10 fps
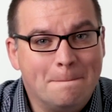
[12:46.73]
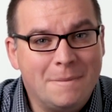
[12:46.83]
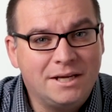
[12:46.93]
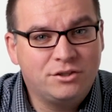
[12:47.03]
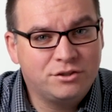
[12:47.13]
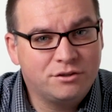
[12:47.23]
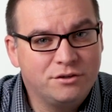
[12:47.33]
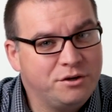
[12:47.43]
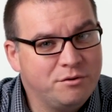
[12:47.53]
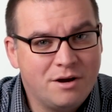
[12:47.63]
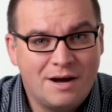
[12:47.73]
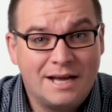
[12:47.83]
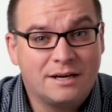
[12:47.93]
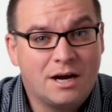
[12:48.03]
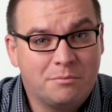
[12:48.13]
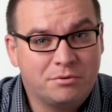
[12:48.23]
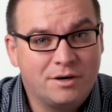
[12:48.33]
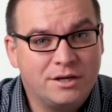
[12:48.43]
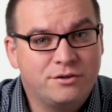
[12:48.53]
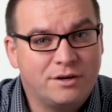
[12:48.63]
Make sure you know how to
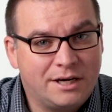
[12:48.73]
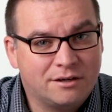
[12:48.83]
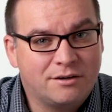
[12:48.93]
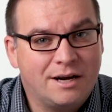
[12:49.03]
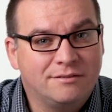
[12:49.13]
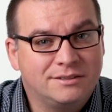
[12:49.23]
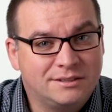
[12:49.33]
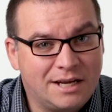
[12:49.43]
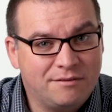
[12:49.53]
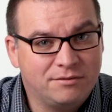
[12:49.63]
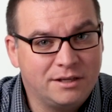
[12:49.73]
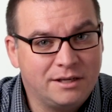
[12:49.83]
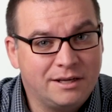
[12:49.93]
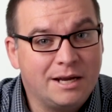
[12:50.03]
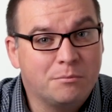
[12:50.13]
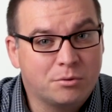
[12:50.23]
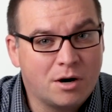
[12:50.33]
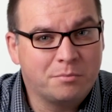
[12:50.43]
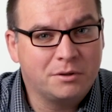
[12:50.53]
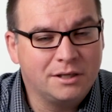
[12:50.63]
operate your aircraft safely and
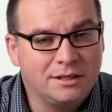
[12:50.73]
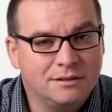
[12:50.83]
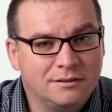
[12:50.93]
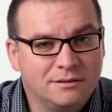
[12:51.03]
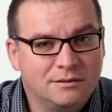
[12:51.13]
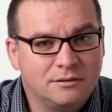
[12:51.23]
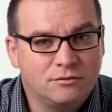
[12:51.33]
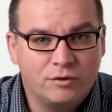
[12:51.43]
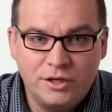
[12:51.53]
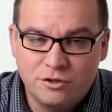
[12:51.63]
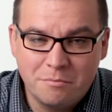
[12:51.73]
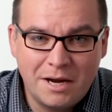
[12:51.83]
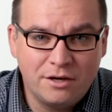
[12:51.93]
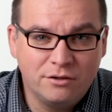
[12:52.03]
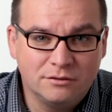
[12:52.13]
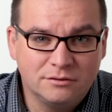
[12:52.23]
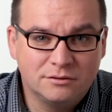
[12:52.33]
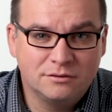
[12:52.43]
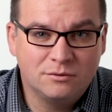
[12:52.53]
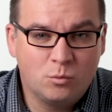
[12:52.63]
properly. Read your
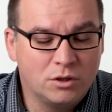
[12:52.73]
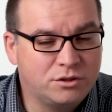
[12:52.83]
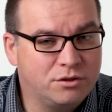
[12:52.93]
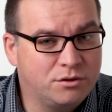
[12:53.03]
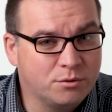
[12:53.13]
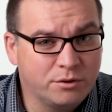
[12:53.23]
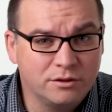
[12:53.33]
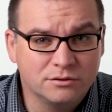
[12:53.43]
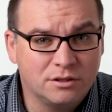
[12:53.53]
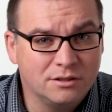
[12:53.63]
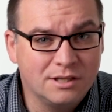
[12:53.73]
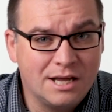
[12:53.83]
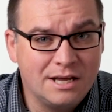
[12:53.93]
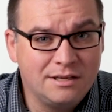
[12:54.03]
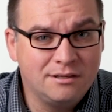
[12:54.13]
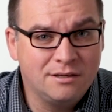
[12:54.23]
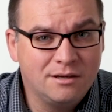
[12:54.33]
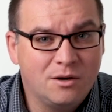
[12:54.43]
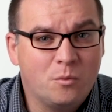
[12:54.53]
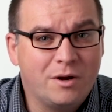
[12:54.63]
manuals, watch tutorials online,
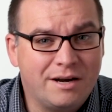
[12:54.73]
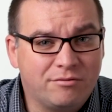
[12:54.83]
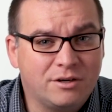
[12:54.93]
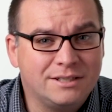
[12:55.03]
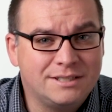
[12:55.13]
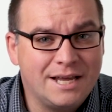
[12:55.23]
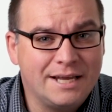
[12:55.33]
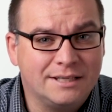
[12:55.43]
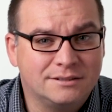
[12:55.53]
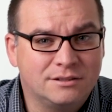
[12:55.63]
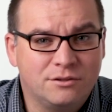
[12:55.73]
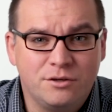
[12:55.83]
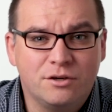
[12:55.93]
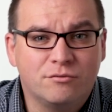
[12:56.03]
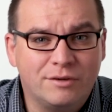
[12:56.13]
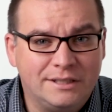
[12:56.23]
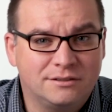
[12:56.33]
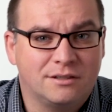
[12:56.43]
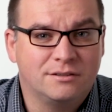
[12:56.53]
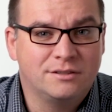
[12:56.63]
whatever it takes, do your
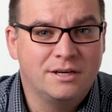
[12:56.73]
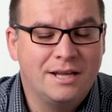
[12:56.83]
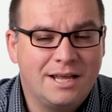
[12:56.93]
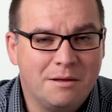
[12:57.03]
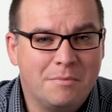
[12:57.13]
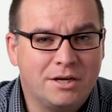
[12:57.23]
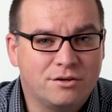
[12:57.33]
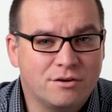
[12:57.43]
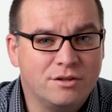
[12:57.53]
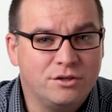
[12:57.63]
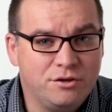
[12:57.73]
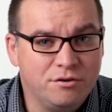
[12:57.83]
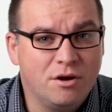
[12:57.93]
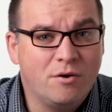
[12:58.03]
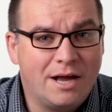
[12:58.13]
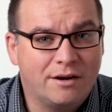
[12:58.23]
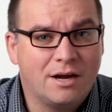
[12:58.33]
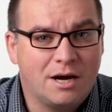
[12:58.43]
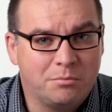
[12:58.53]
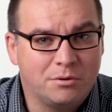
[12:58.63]
research and make sure that you know how to
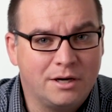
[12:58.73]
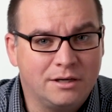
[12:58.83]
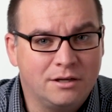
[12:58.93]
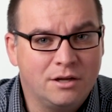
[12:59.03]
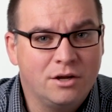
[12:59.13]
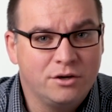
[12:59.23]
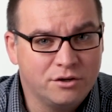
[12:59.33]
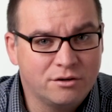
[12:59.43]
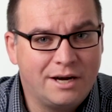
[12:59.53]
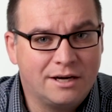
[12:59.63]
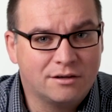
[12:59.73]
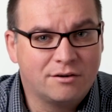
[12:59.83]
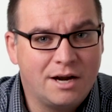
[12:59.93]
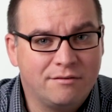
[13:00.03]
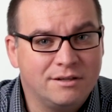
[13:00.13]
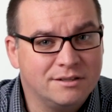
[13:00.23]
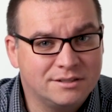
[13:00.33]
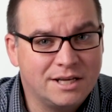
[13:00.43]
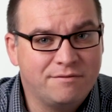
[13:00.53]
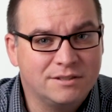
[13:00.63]
operate your aircraft in the
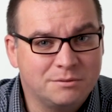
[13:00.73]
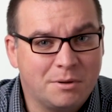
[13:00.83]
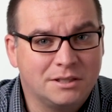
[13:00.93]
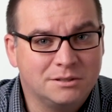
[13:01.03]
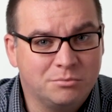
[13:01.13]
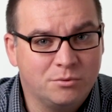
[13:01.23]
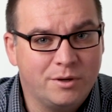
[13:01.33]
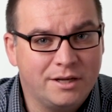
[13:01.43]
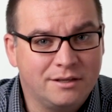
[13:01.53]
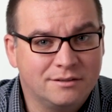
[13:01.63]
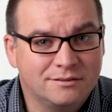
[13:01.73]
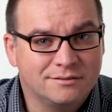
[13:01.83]
safest possible way.